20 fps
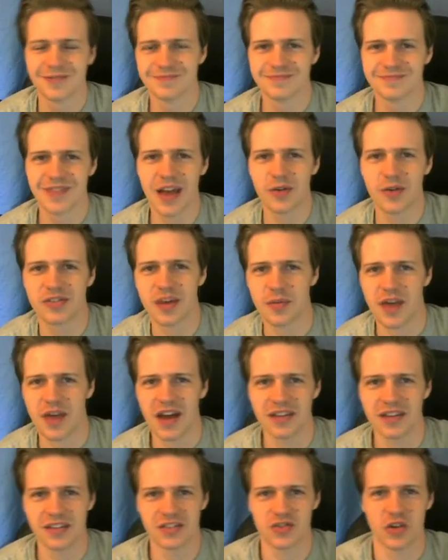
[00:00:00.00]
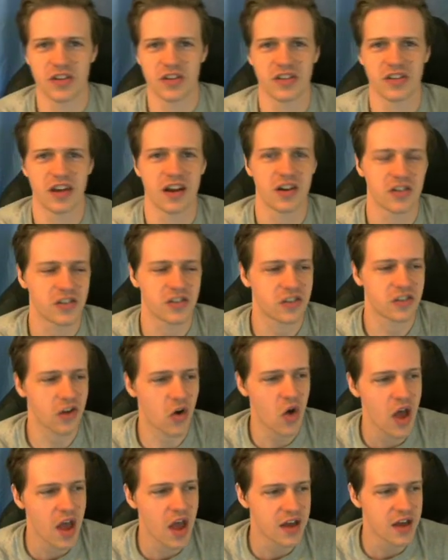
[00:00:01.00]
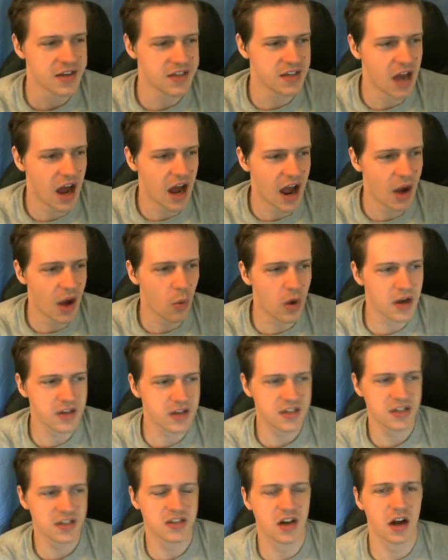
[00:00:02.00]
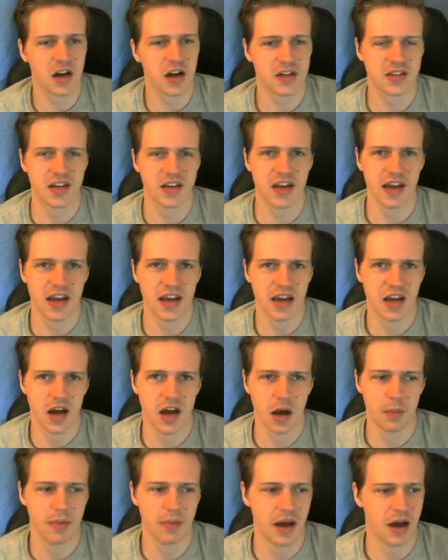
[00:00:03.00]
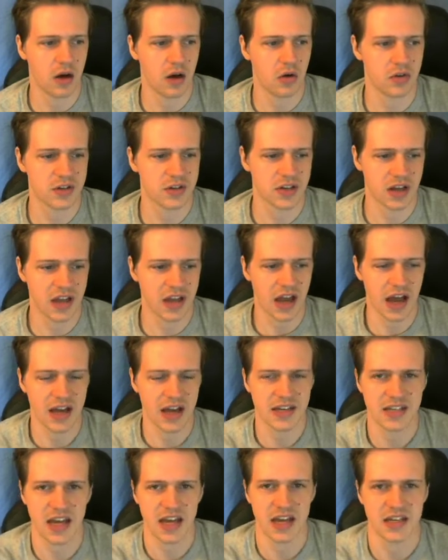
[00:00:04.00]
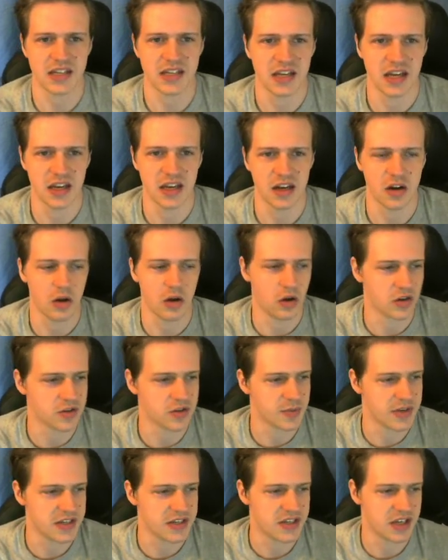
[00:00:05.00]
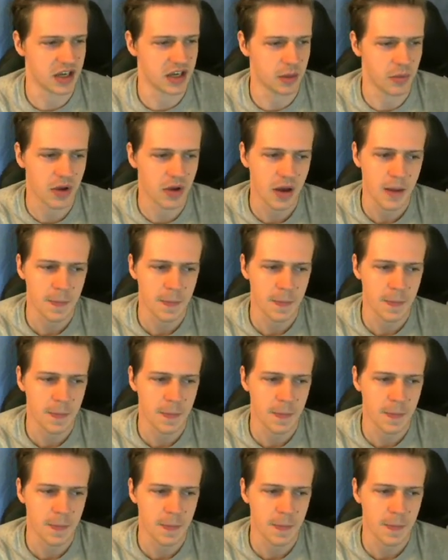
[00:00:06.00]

Hey, what's up, guys? It's Joycenator. So, I wanted to talk today about content in Ultimate Team.